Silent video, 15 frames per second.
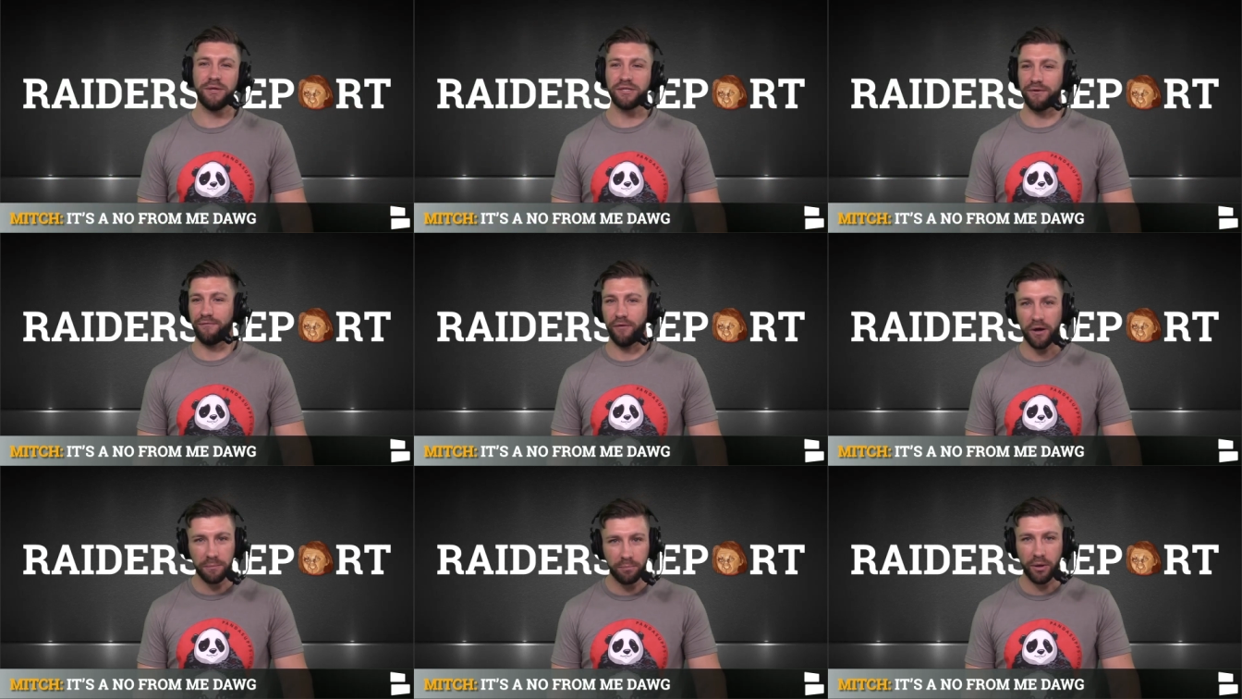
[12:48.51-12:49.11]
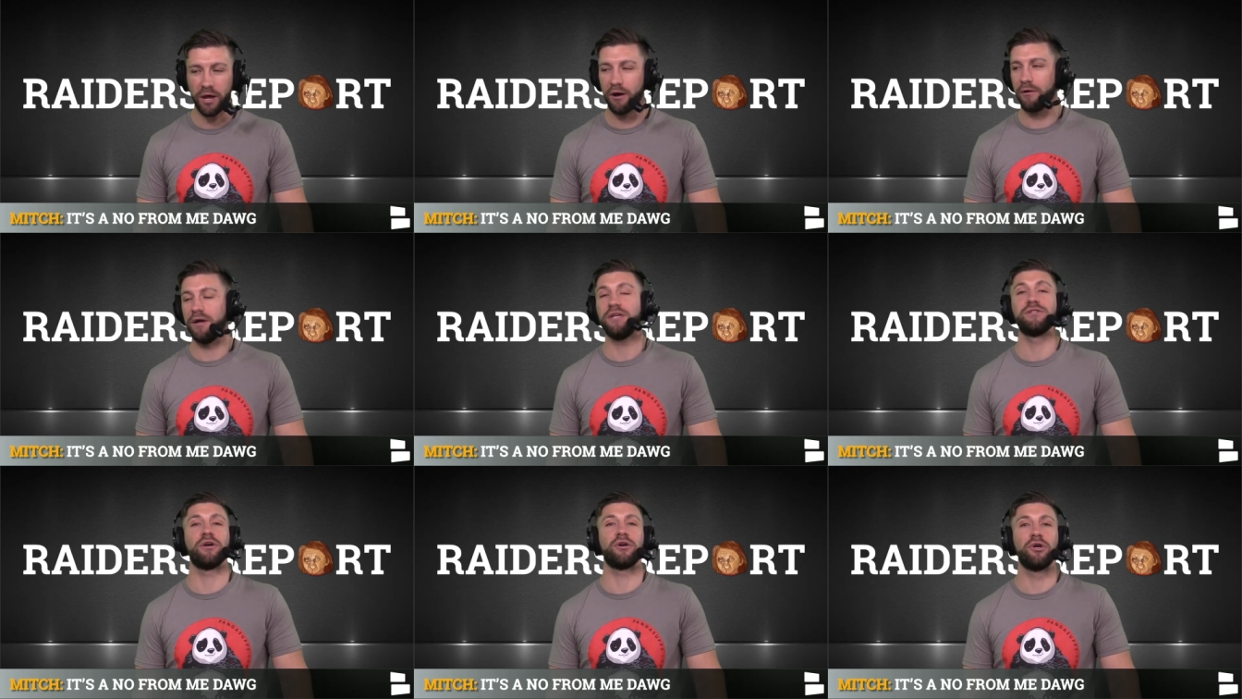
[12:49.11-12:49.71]
He's a fun player.
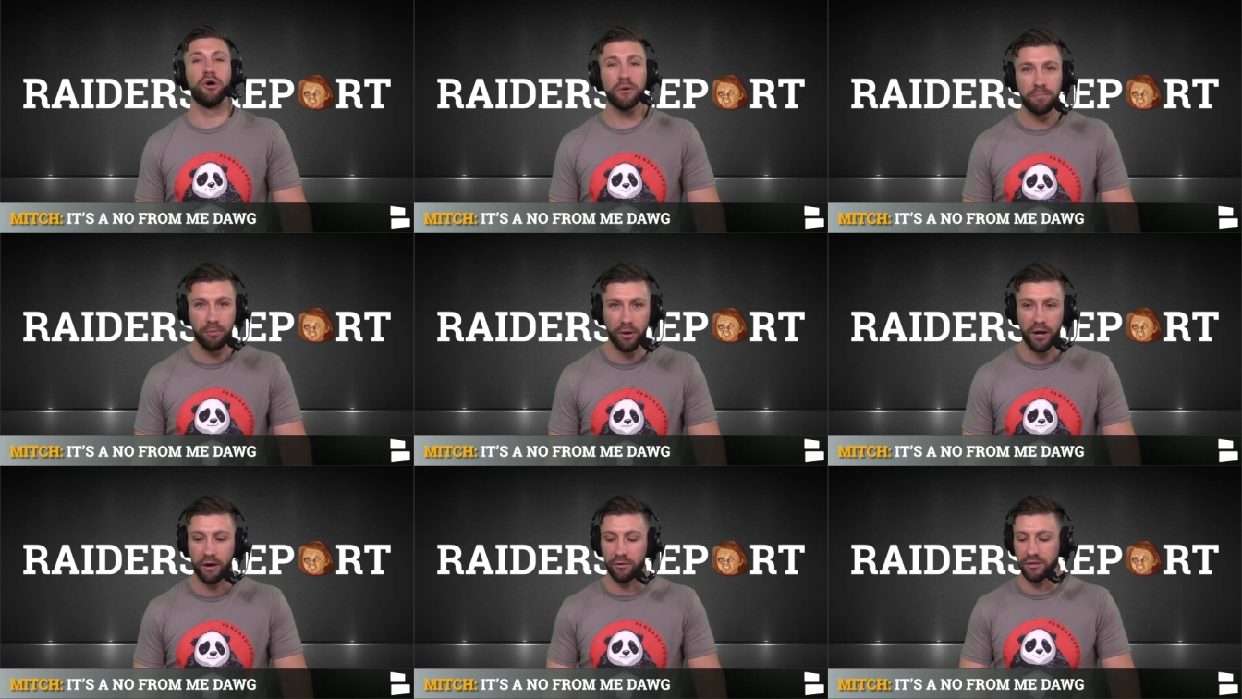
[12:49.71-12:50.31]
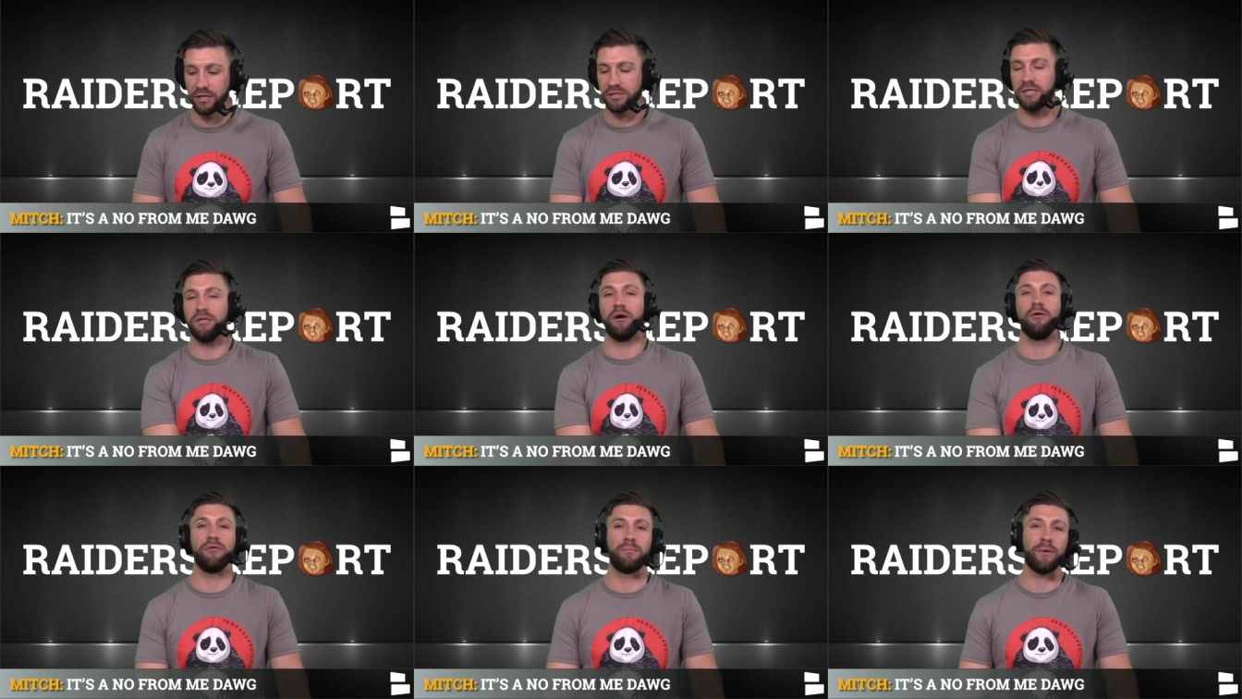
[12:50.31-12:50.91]
He's a good player. Does he
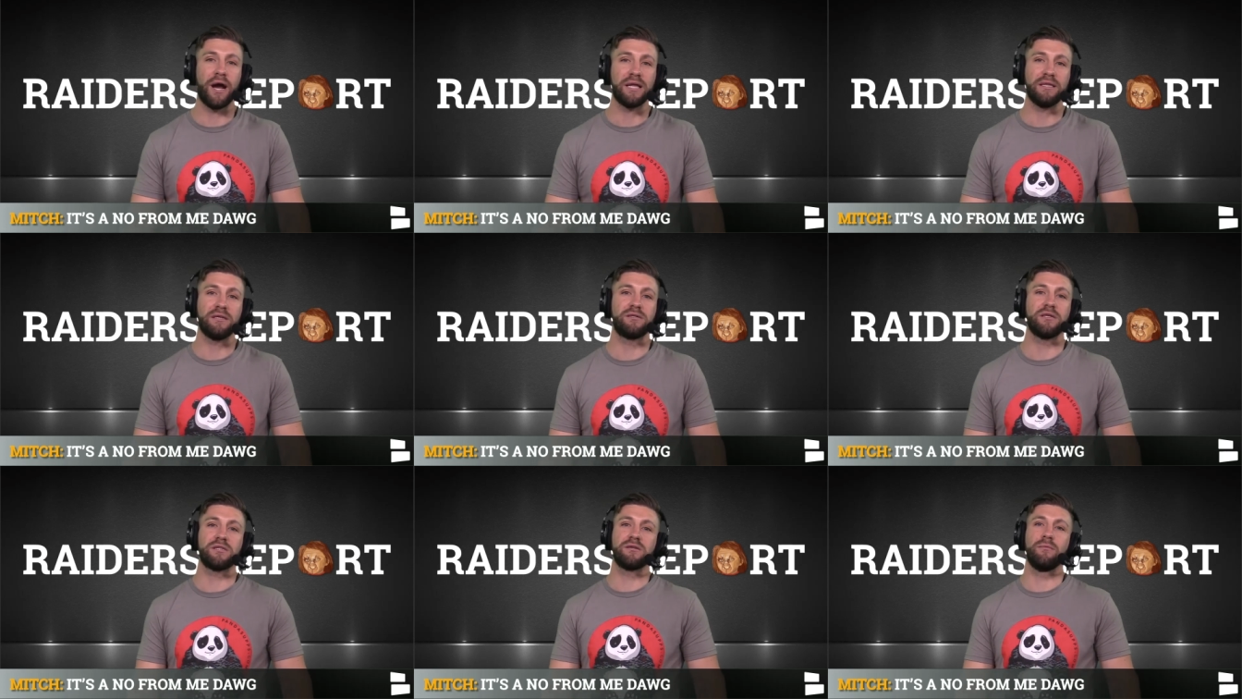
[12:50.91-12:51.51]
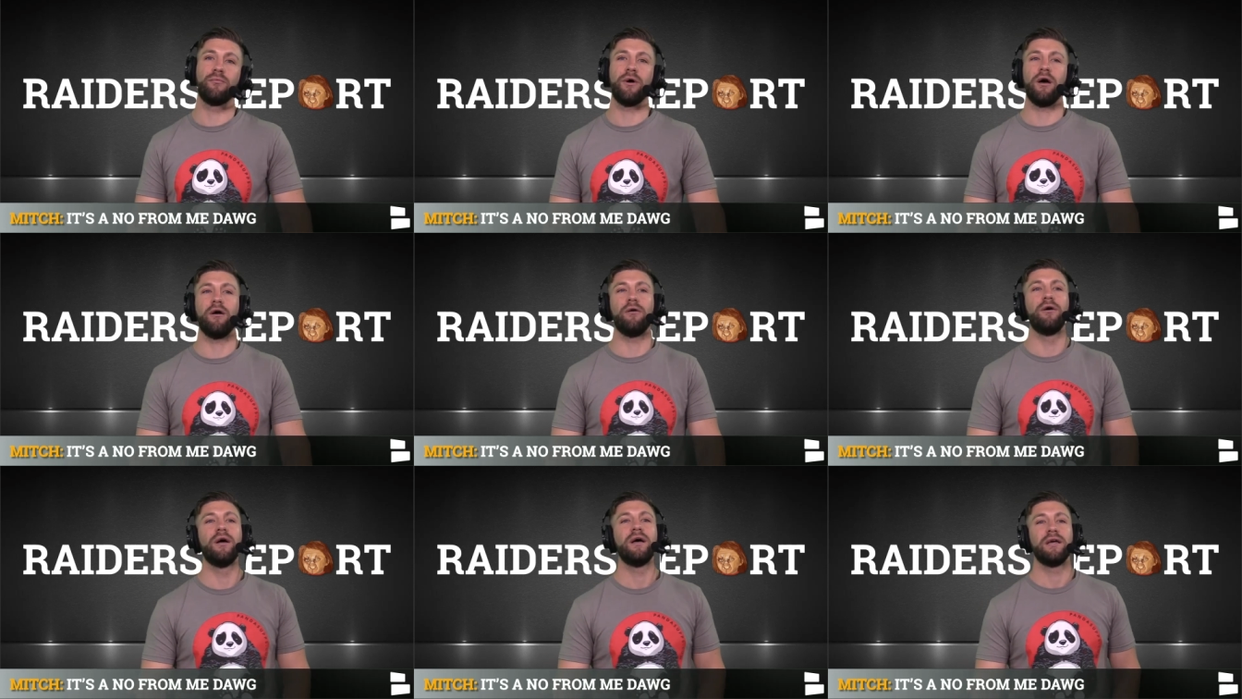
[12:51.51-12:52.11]
know the Bradley system
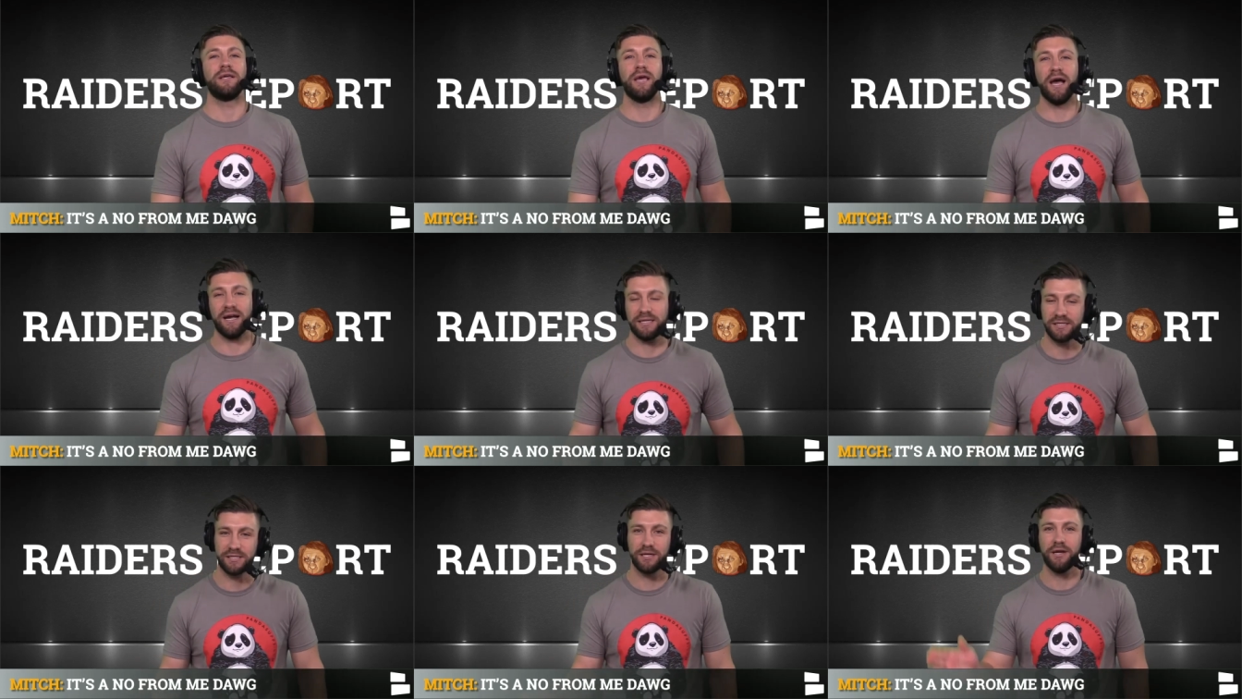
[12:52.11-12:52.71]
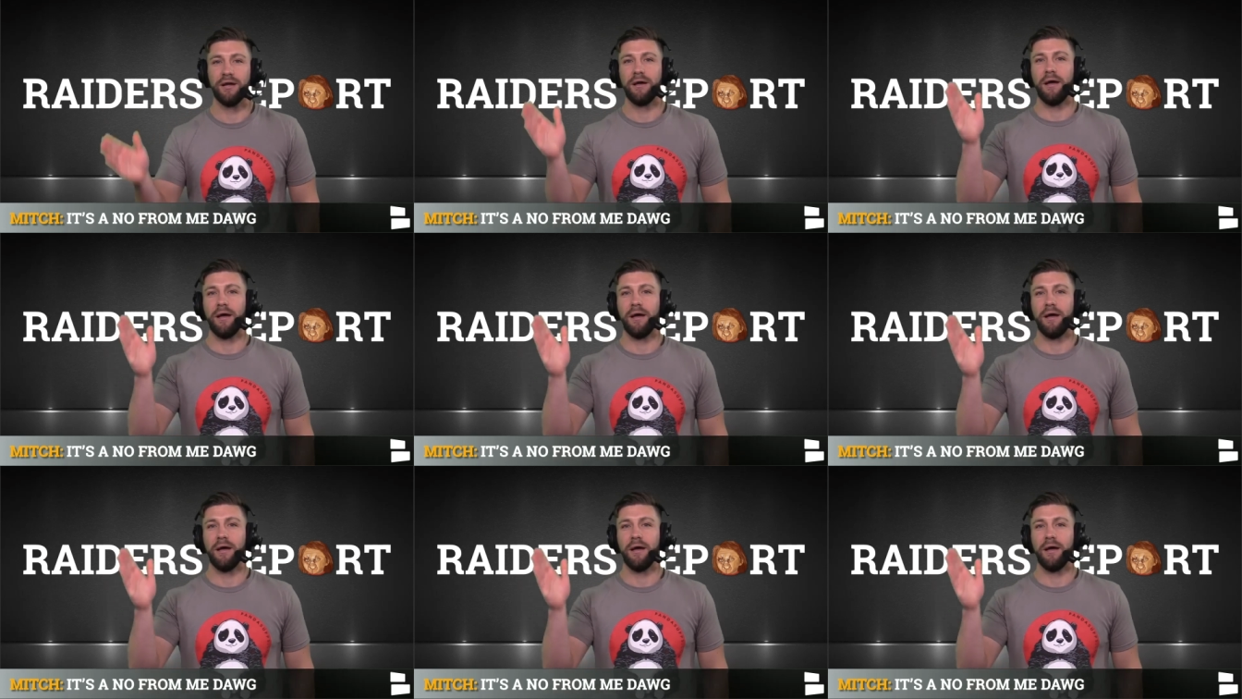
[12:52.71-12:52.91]
well? Yes.